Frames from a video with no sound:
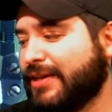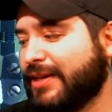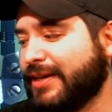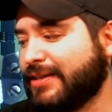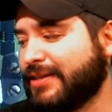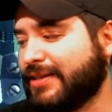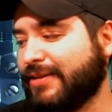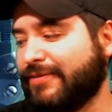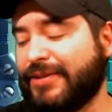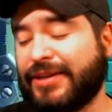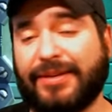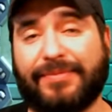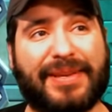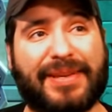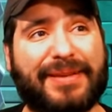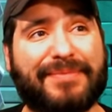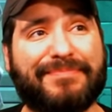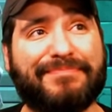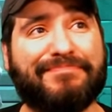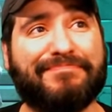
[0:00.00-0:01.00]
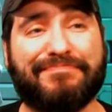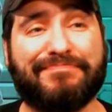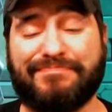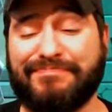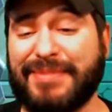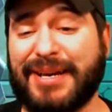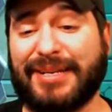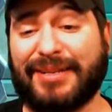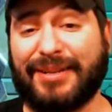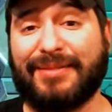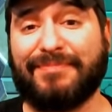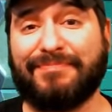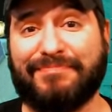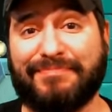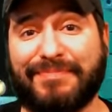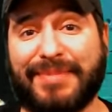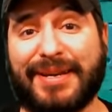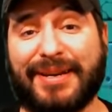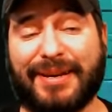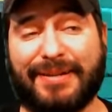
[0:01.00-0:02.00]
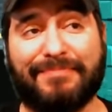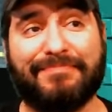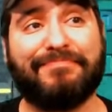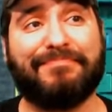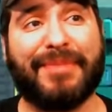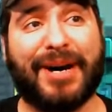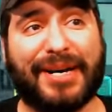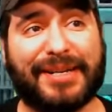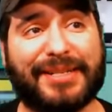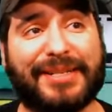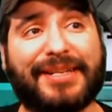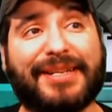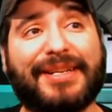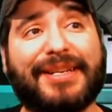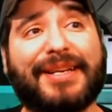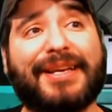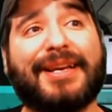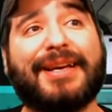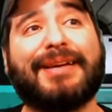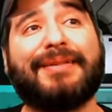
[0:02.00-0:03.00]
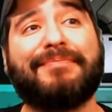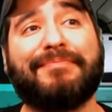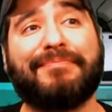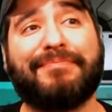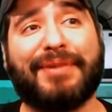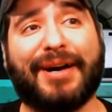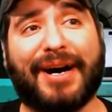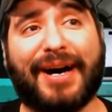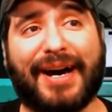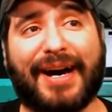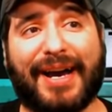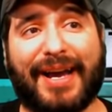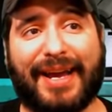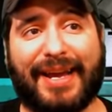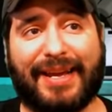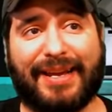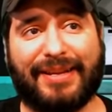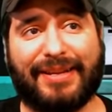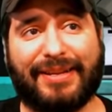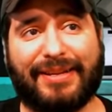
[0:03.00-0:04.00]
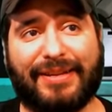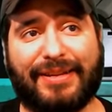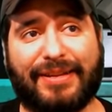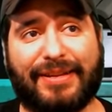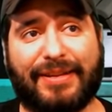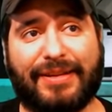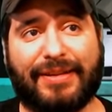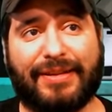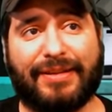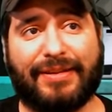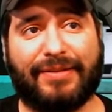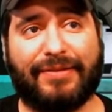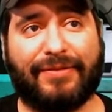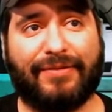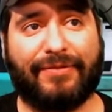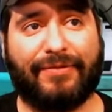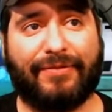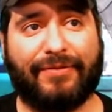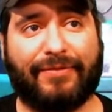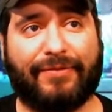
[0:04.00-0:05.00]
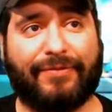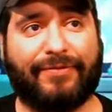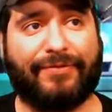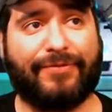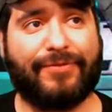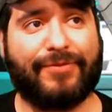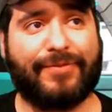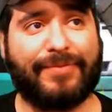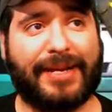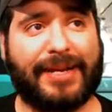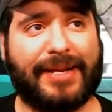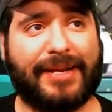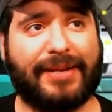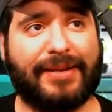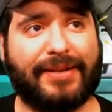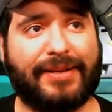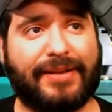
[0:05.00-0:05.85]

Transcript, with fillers: It's definitely gonna be a, a, a must buy for me.